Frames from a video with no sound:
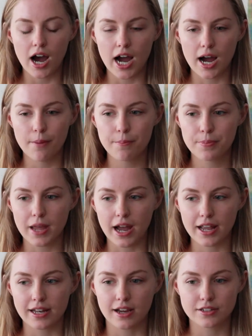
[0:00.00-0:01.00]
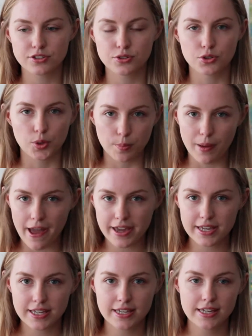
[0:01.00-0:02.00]
I like to go
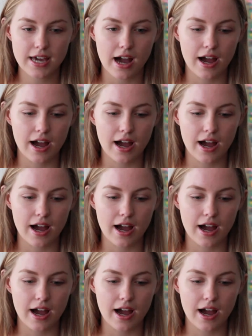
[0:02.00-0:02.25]
biking,